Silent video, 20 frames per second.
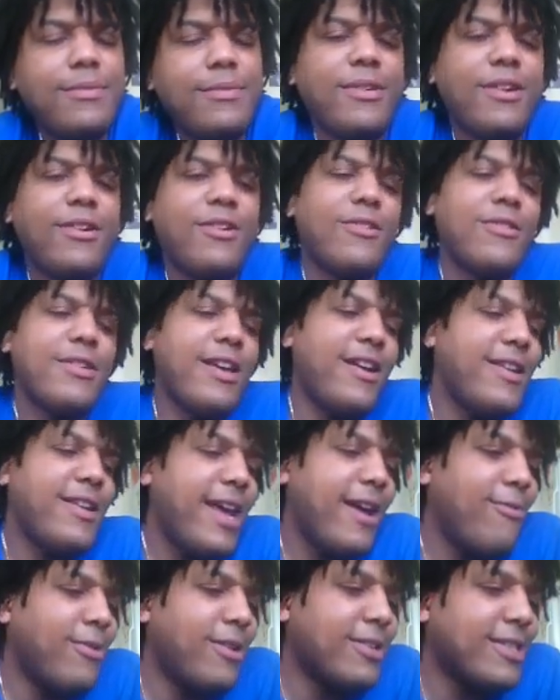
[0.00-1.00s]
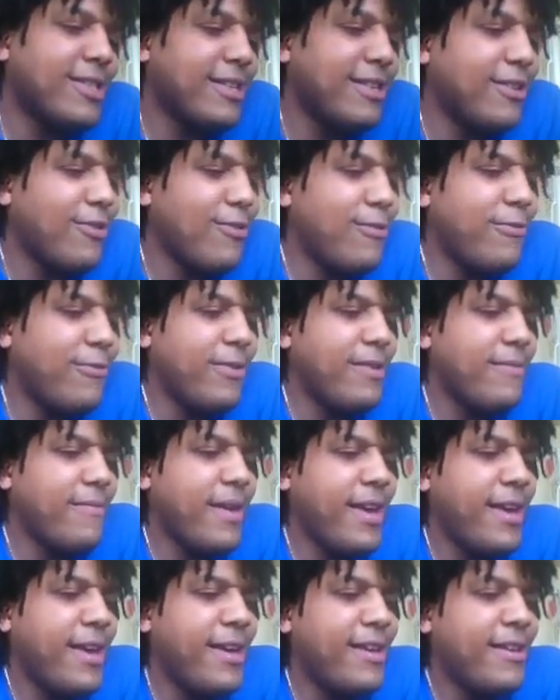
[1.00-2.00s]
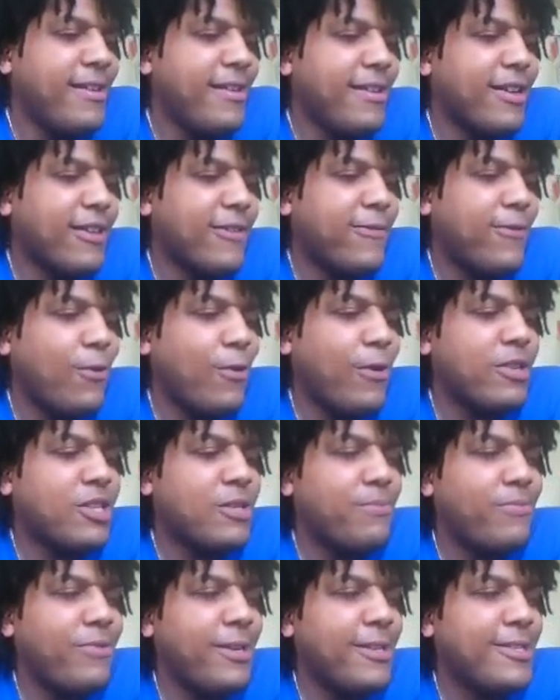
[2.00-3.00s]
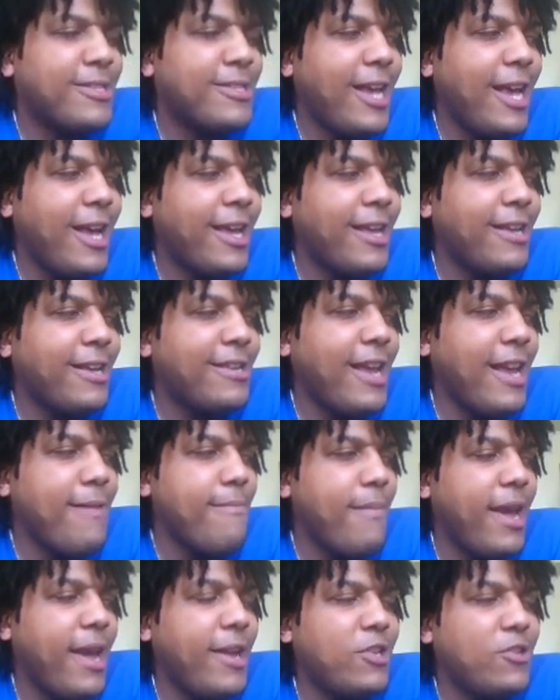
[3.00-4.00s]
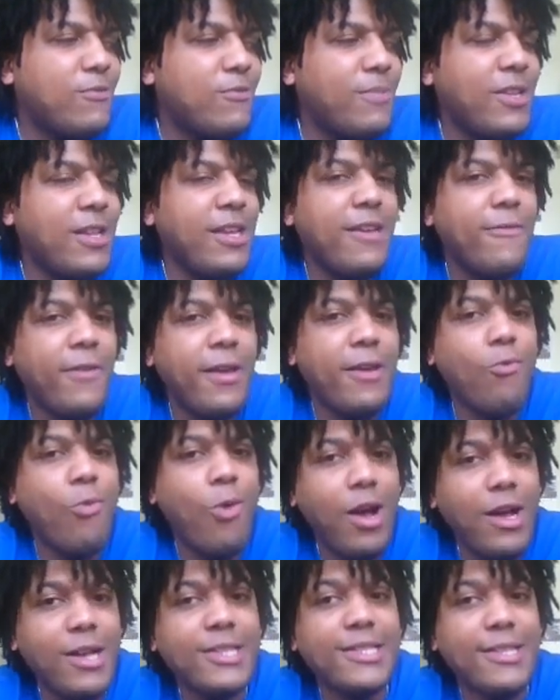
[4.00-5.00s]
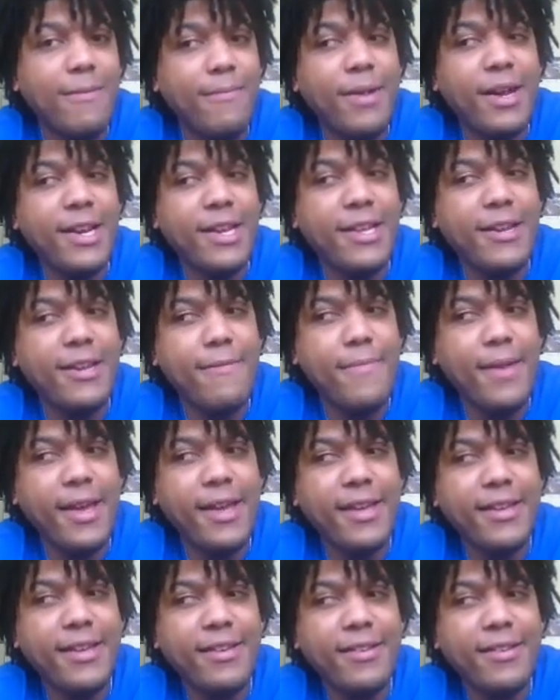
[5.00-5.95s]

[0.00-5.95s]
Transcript: Come on, bro. That wasn't goofy, man. Because for a split second, they made me believe it was the Money in the Bank.